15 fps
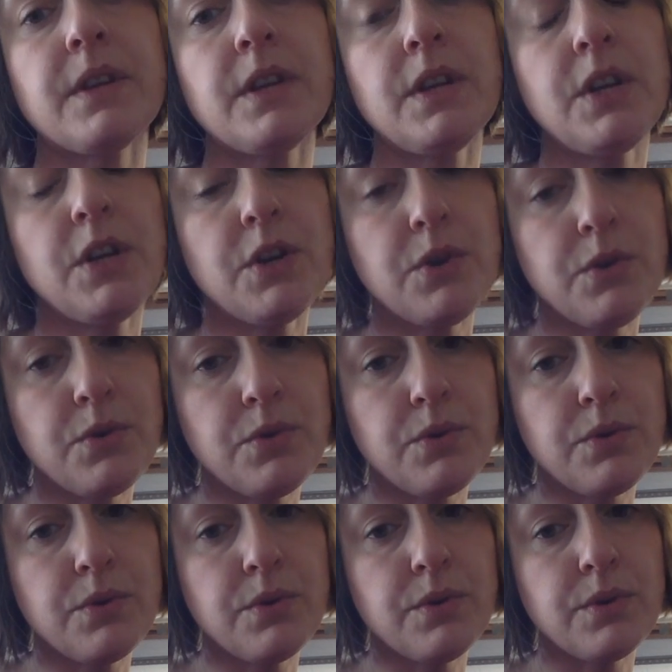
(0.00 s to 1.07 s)

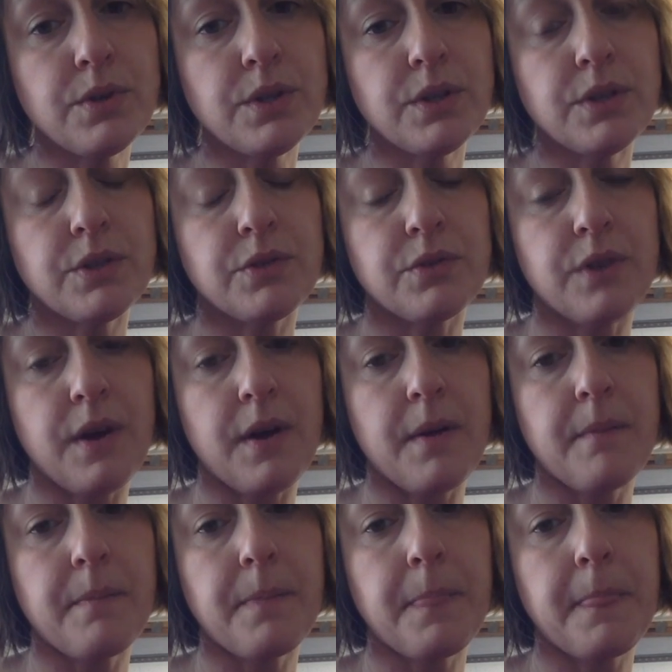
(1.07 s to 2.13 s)
U, strum.